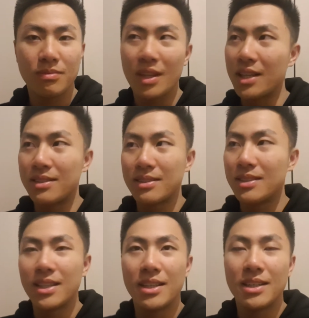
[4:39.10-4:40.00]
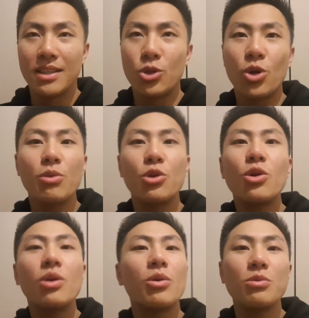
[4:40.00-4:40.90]
It's you're
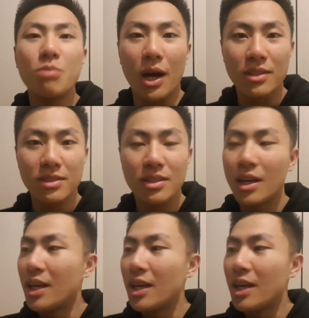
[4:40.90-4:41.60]
your own boss.